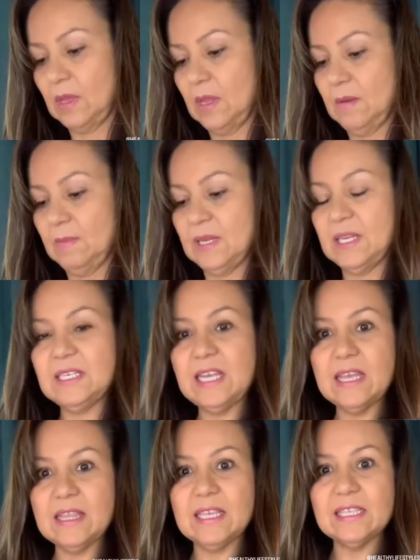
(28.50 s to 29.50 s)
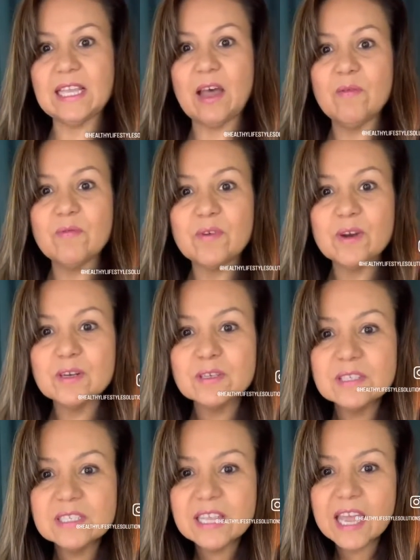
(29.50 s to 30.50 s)
I'm going to take these out
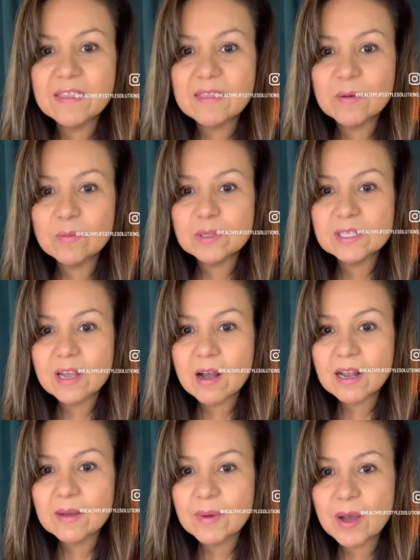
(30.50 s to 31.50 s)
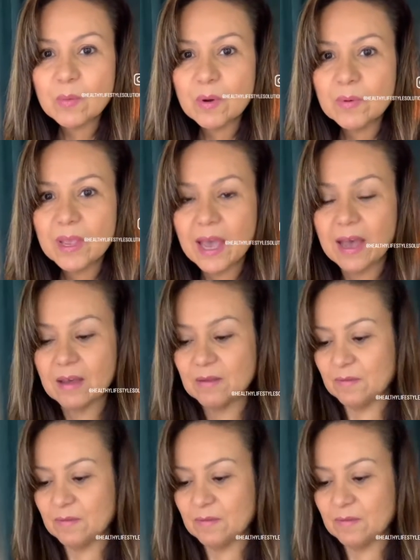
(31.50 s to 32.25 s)
first, and then we'll talk about what we have